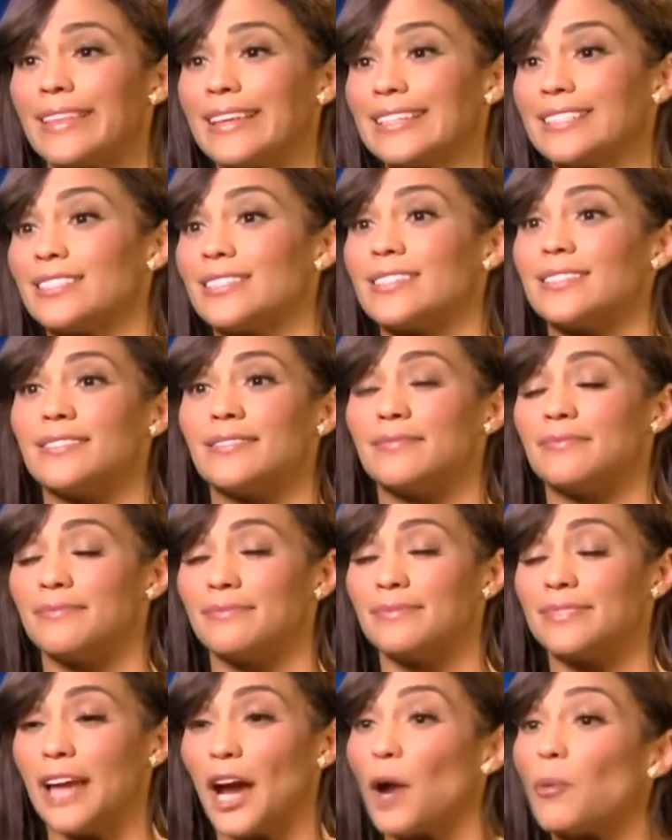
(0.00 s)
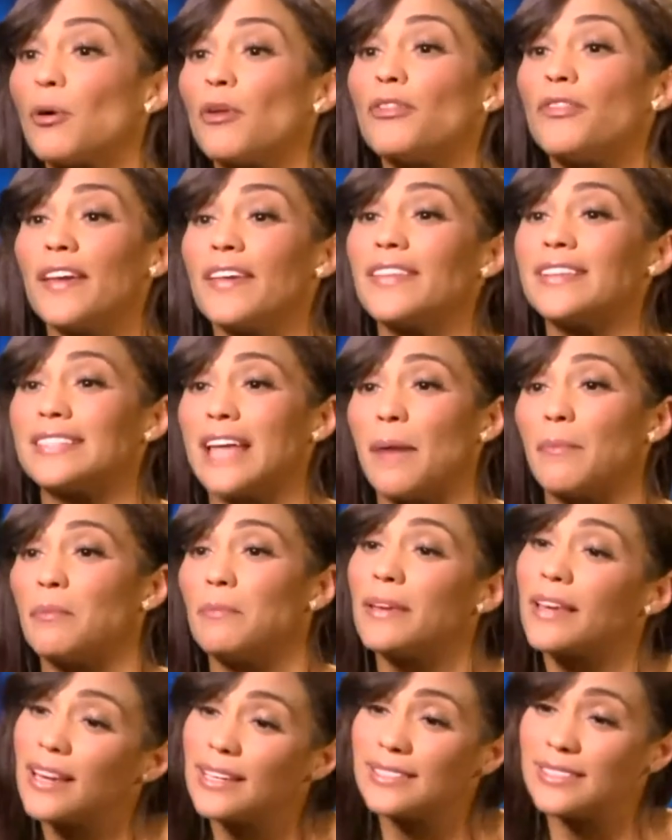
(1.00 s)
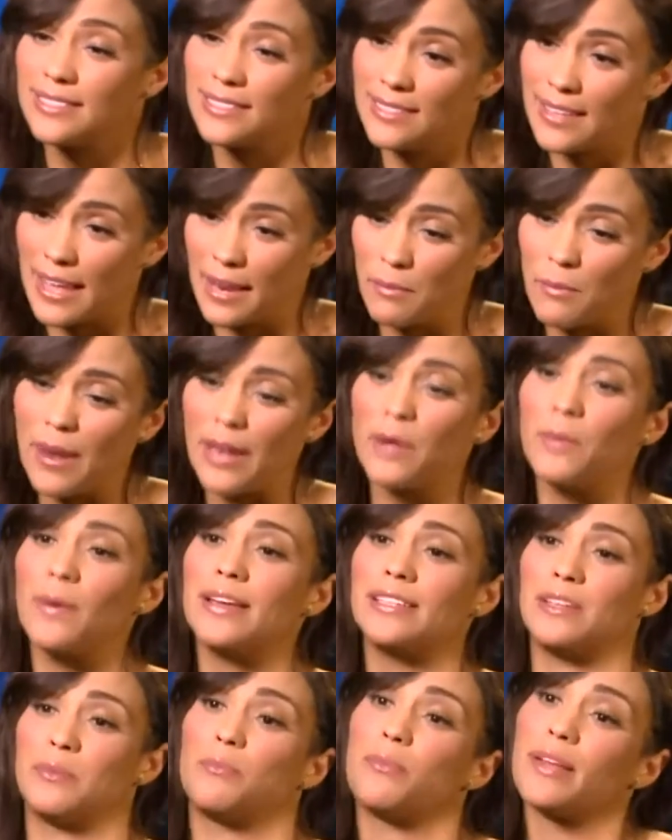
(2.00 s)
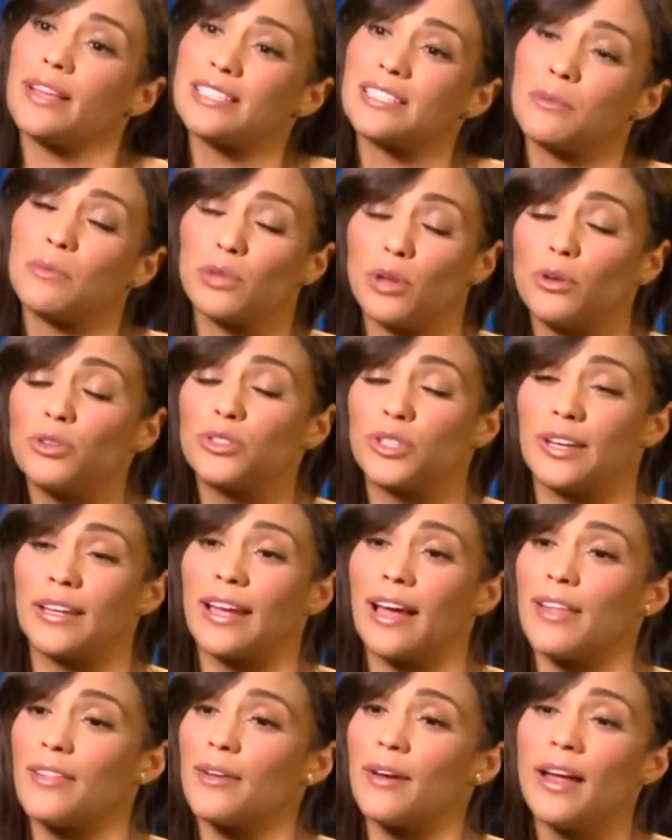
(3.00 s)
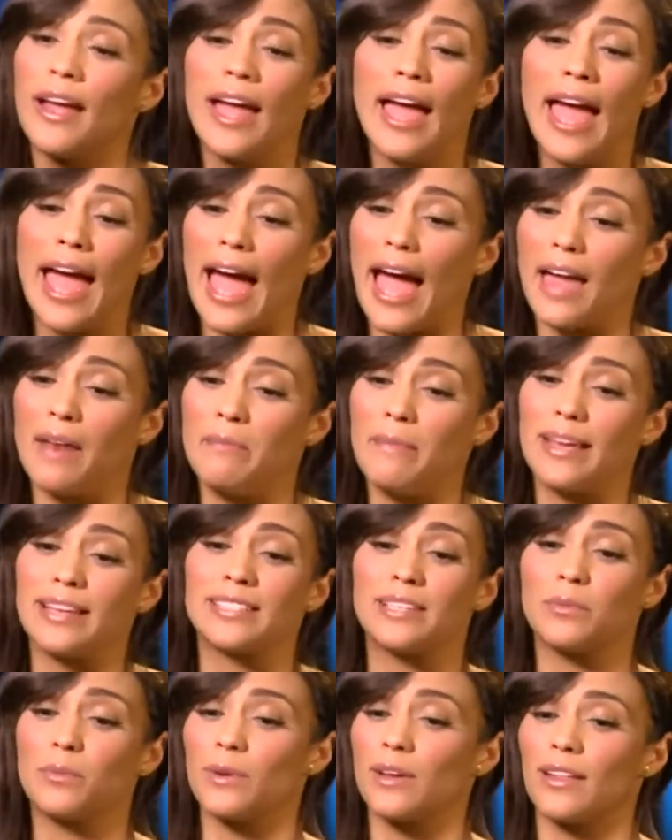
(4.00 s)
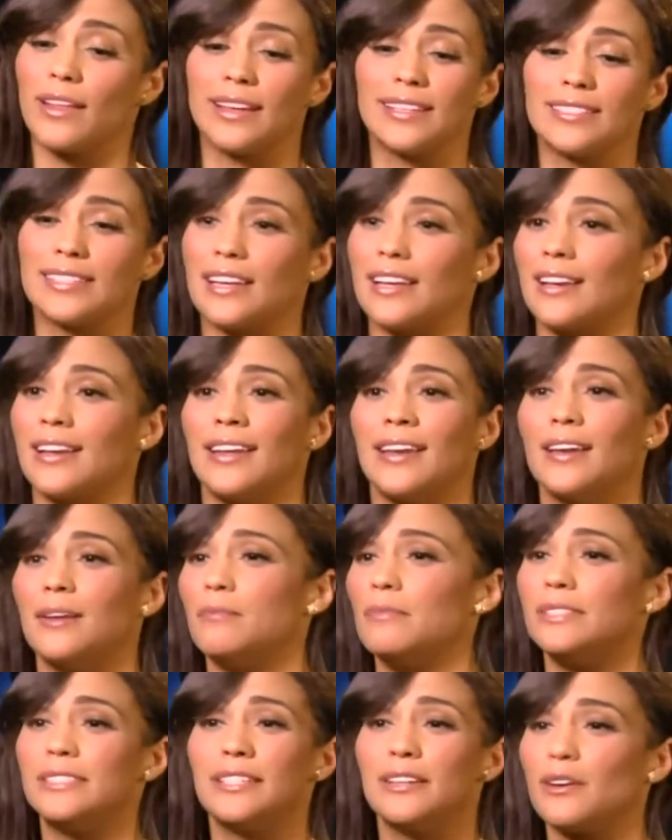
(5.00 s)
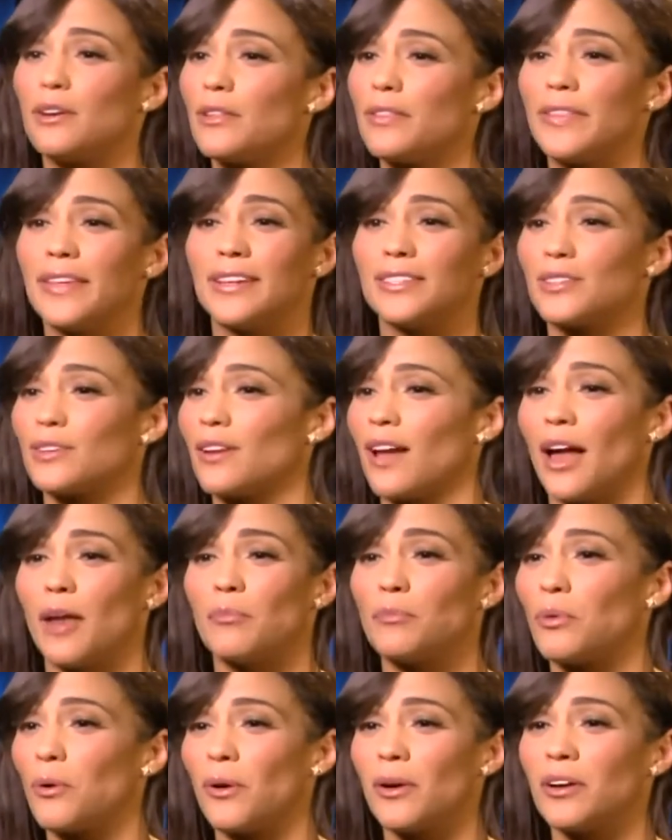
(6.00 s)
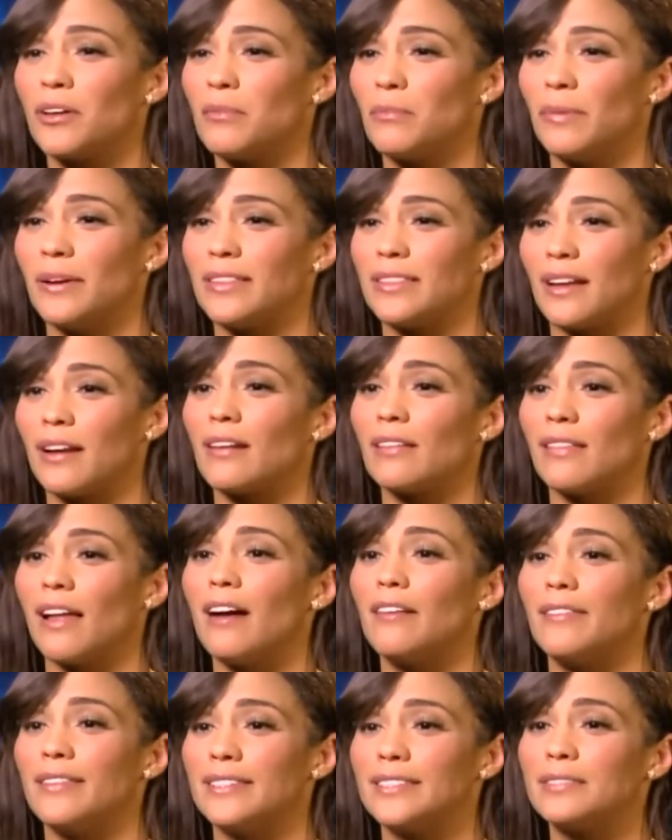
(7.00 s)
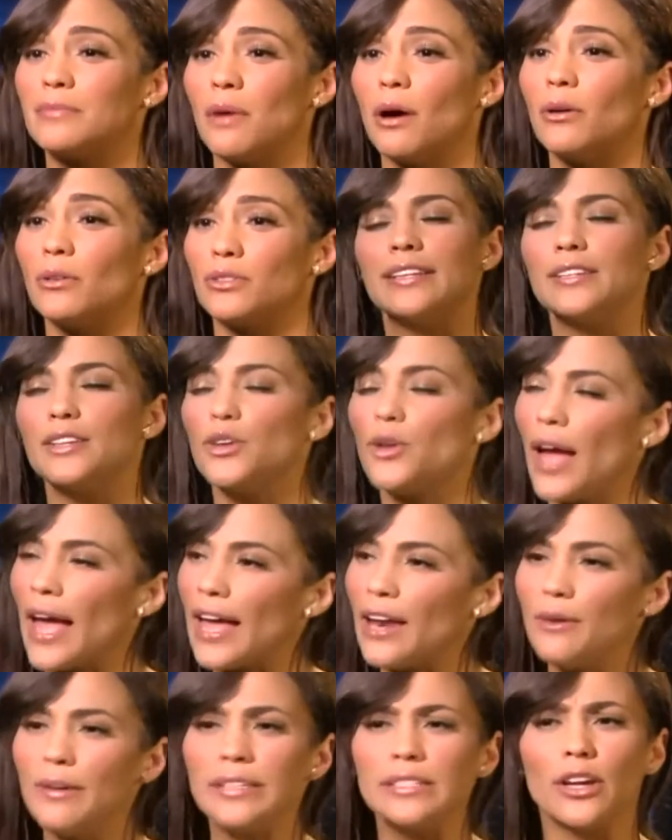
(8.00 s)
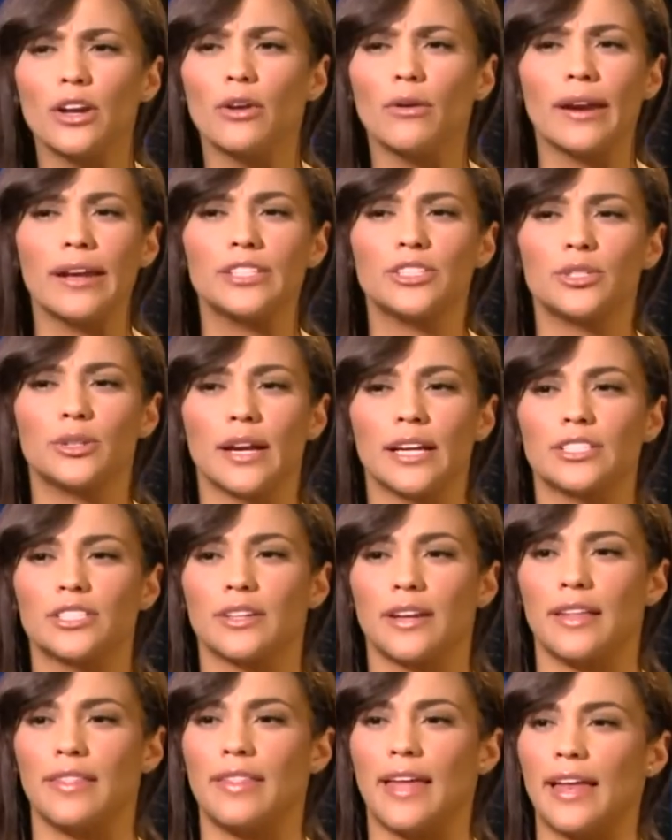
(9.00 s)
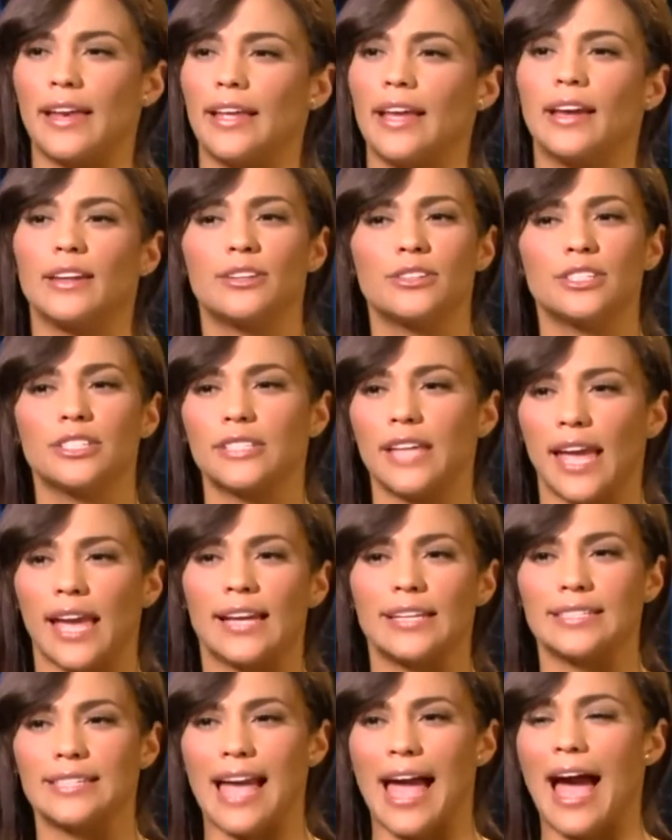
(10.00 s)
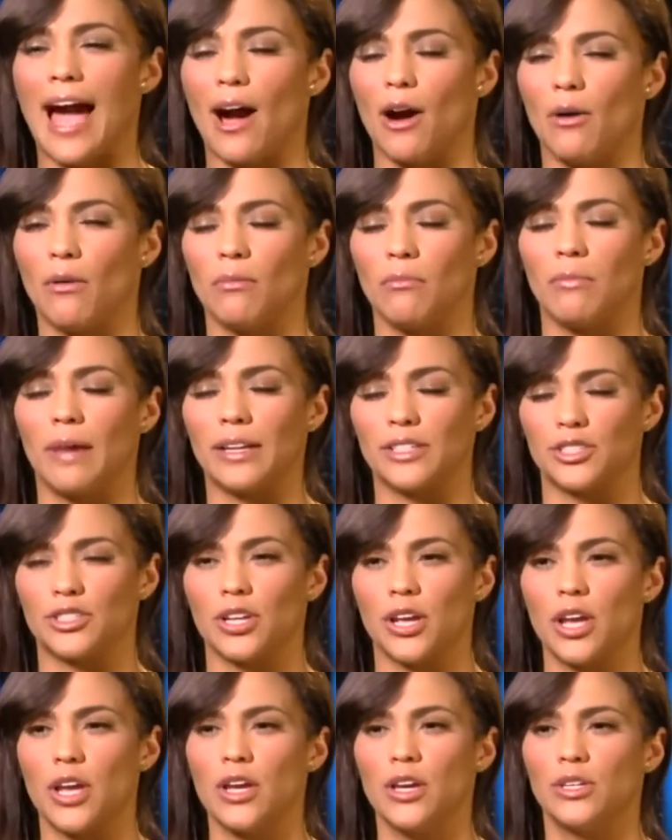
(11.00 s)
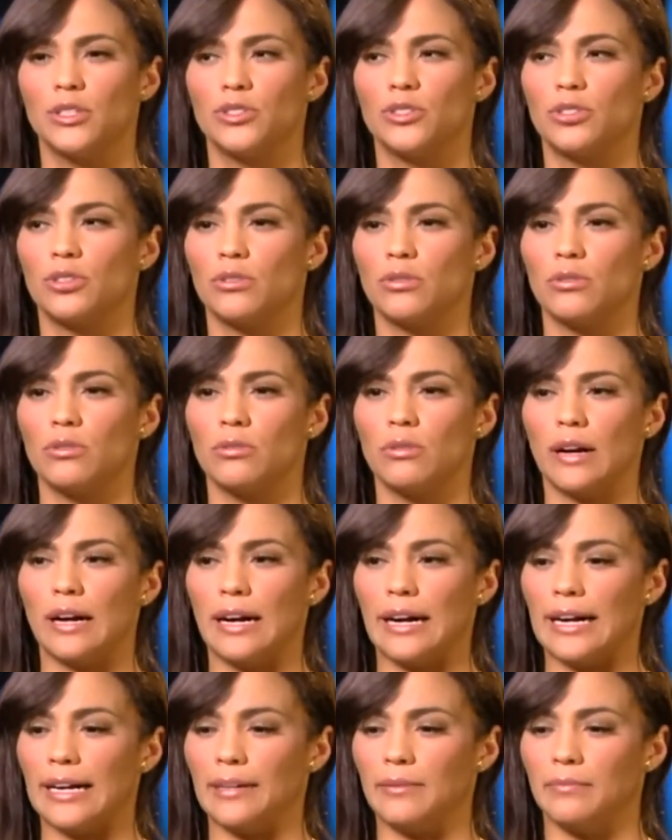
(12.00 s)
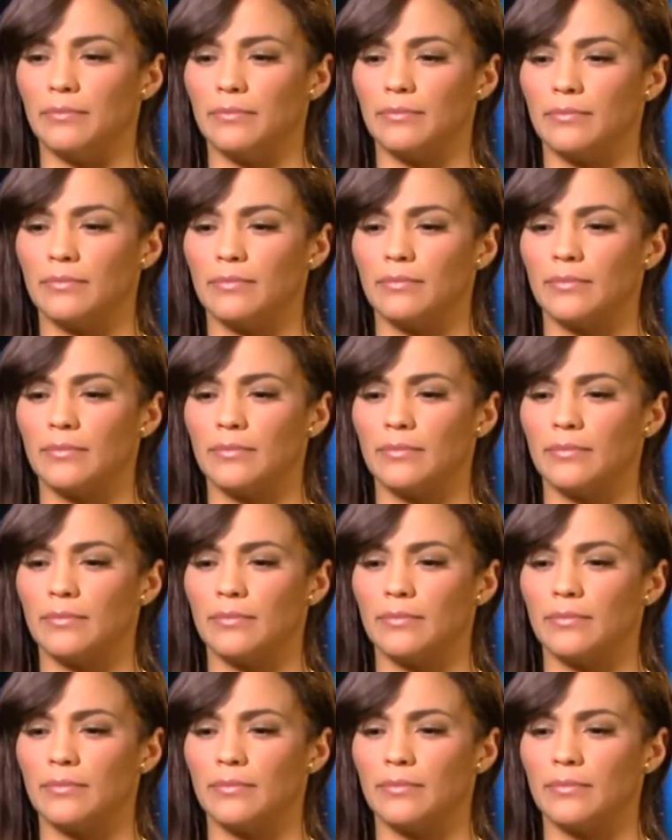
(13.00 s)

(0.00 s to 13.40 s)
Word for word: this terrible thing that's happened because in, in many ways it brings them closer together and makes them realize that material things are not important but their love is most henry's a great director in that he understands how much to um,